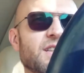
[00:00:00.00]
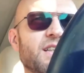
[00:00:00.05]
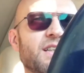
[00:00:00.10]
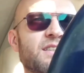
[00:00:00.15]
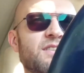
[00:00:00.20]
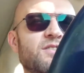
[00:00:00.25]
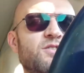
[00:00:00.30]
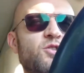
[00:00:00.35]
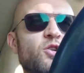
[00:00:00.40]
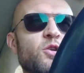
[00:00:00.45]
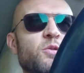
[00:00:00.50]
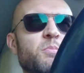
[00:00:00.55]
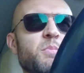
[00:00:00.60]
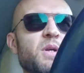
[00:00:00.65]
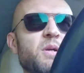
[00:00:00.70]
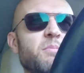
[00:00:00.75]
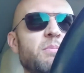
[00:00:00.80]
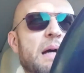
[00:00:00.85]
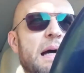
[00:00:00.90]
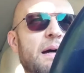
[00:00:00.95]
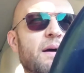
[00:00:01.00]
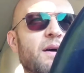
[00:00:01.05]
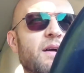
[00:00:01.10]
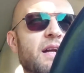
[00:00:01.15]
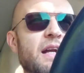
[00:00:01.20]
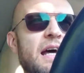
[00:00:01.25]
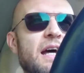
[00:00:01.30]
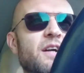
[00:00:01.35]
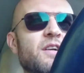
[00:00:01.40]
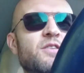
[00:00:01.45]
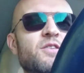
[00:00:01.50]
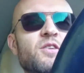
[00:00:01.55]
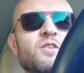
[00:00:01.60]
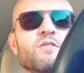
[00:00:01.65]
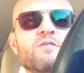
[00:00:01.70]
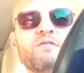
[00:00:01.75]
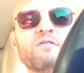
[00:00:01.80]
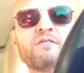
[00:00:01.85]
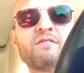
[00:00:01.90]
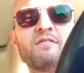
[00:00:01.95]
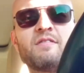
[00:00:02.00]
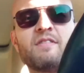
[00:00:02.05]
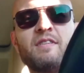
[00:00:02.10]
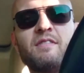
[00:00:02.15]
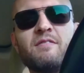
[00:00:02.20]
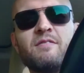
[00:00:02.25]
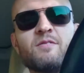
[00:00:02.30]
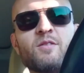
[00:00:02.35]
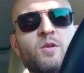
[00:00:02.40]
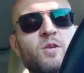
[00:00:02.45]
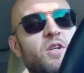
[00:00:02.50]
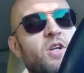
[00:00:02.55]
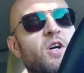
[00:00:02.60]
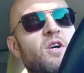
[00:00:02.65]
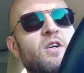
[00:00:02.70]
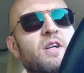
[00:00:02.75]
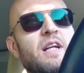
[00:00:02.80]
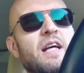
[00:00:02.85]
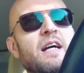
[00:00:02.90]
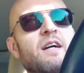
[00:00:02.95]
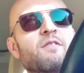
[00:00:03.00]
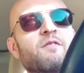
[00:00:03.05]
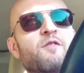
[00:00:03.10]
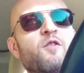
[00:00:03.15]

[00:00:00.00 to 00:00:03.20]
It took me about an hour to, or not an hour,